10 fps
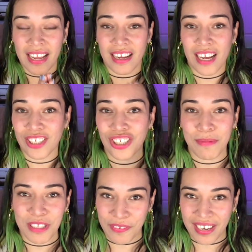
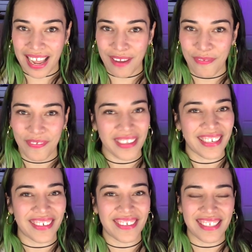costumes for life, you
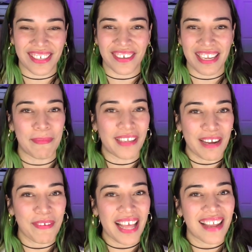know, so keep a
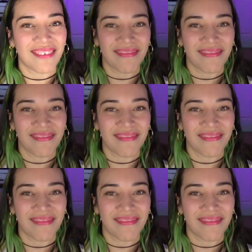lookout for that.